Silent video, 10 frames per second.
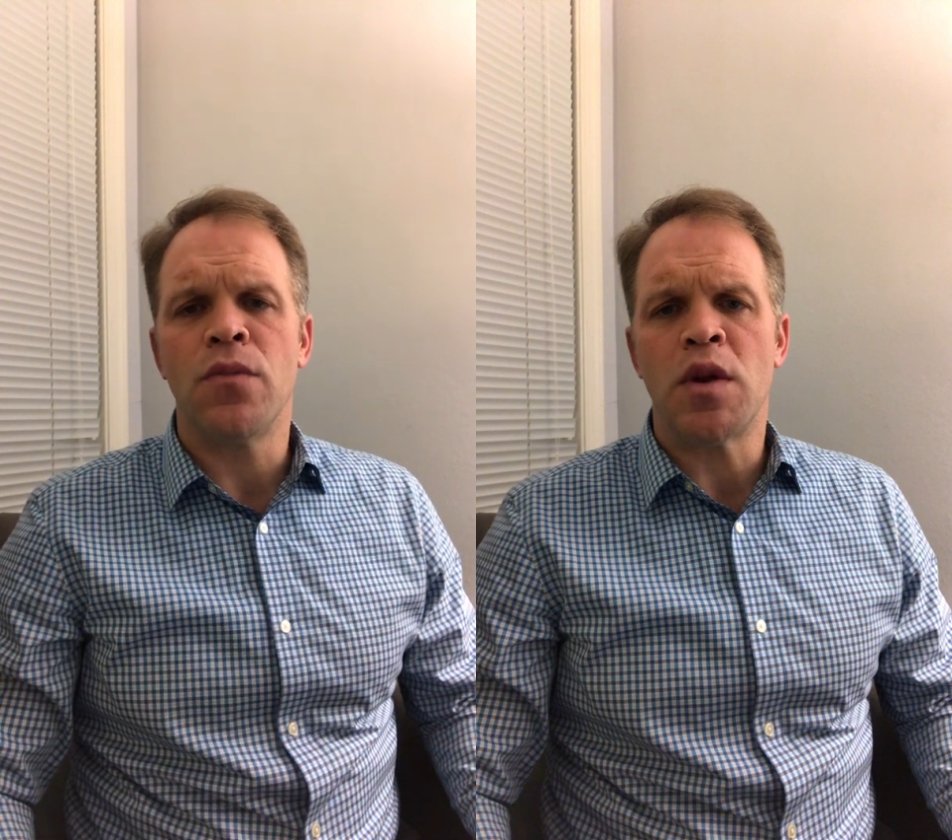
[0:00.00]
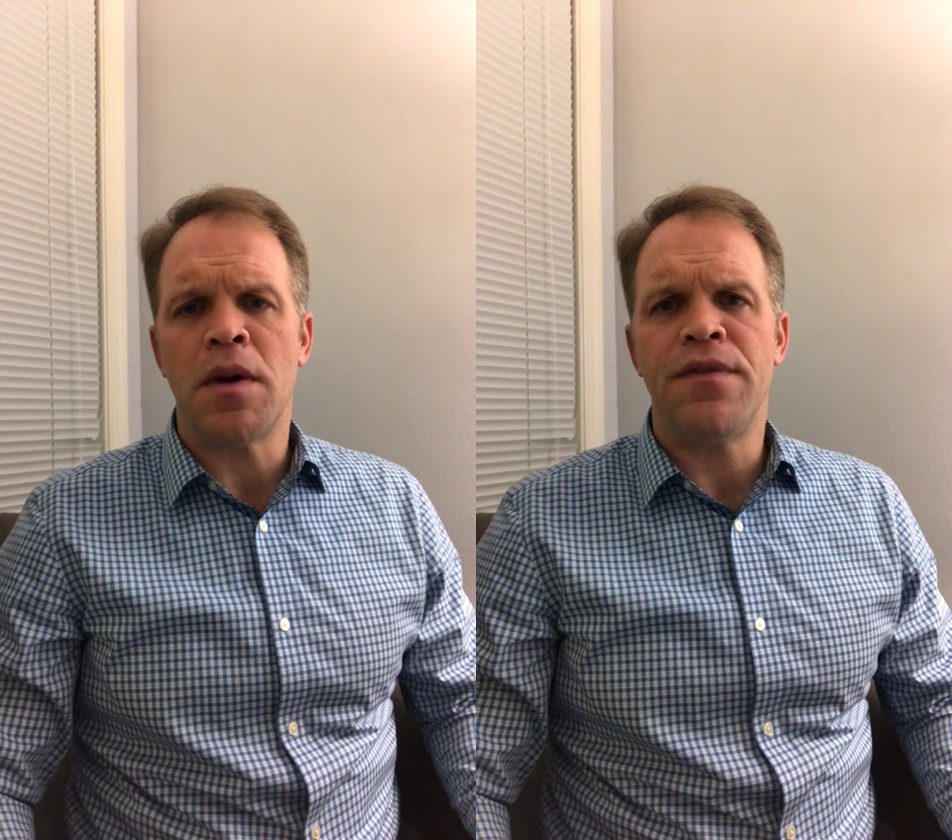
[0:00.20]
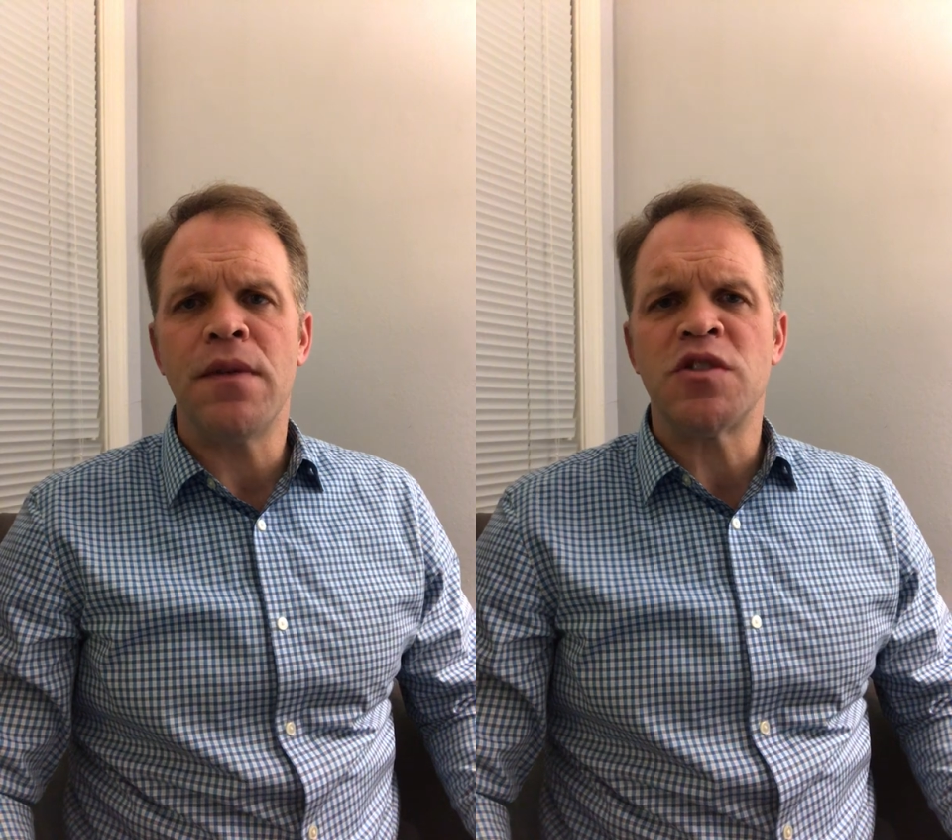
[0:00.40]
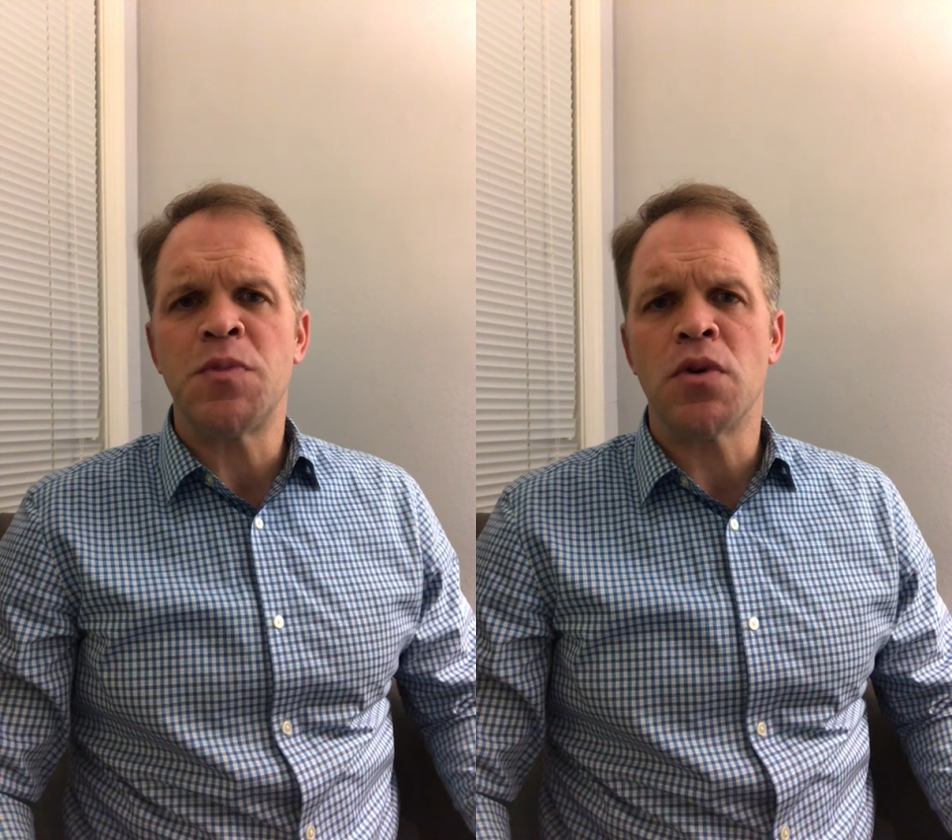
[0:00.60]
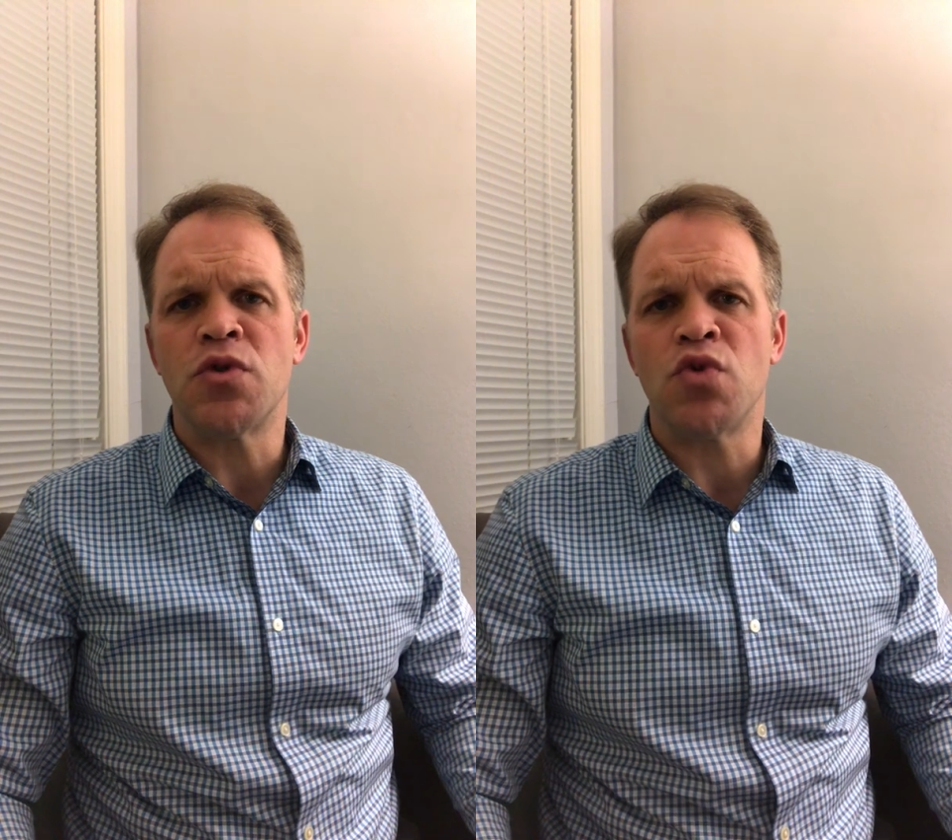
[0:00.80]
one of my favorite
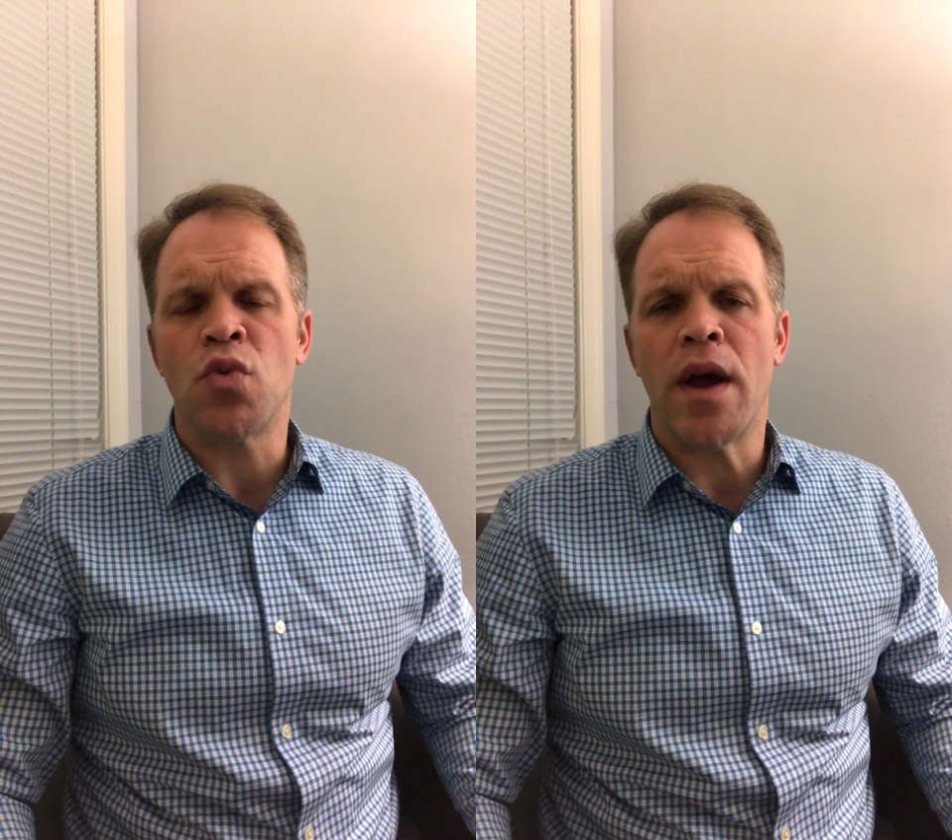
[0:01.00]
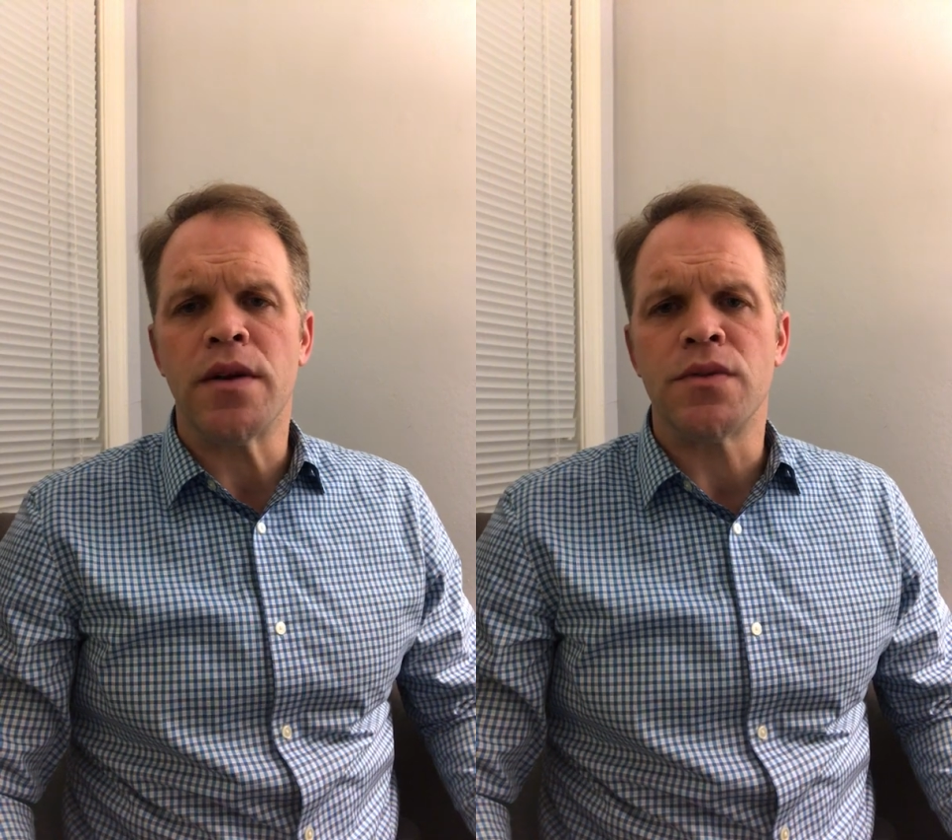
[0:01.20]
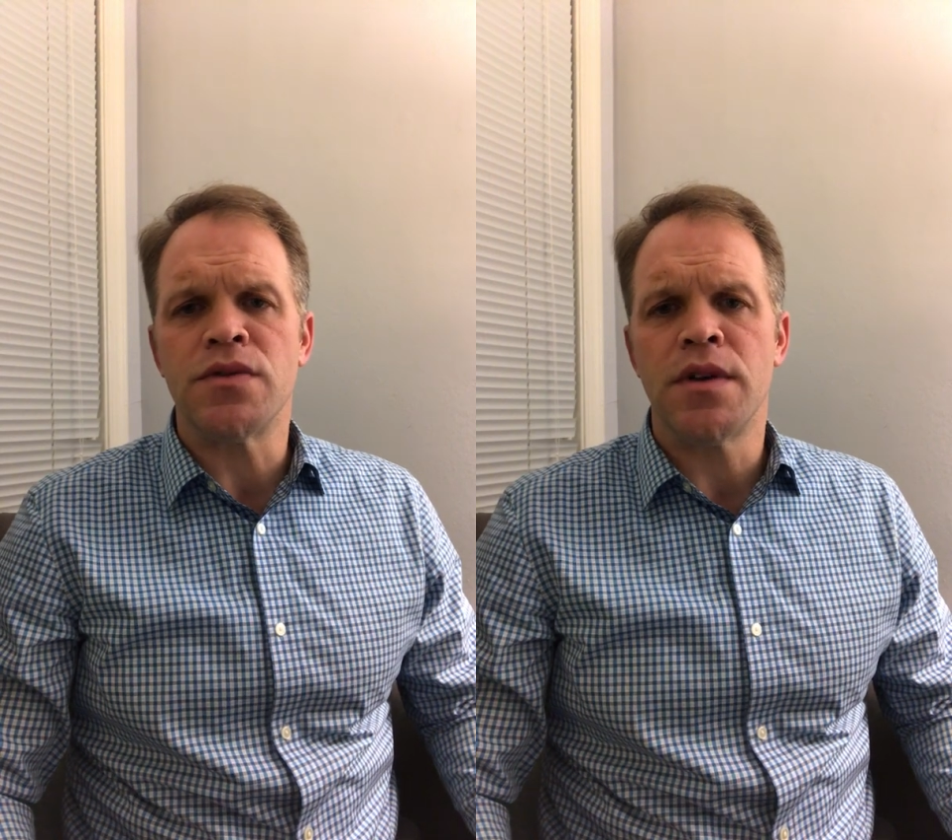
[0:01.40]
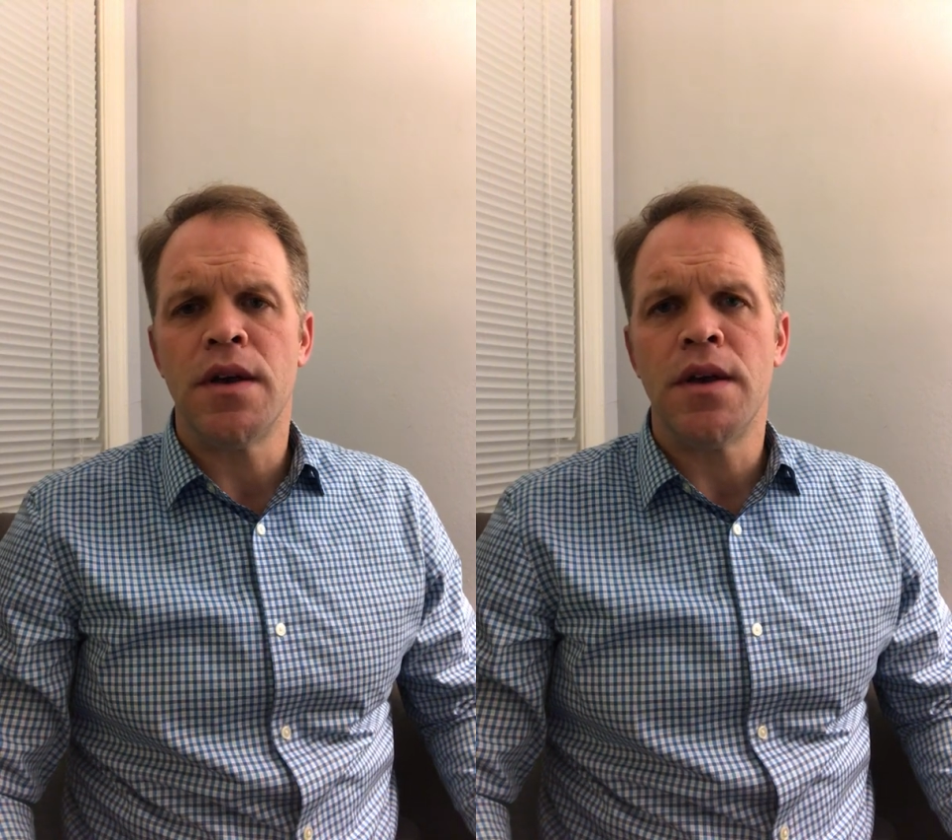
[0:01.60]
spiritual writers,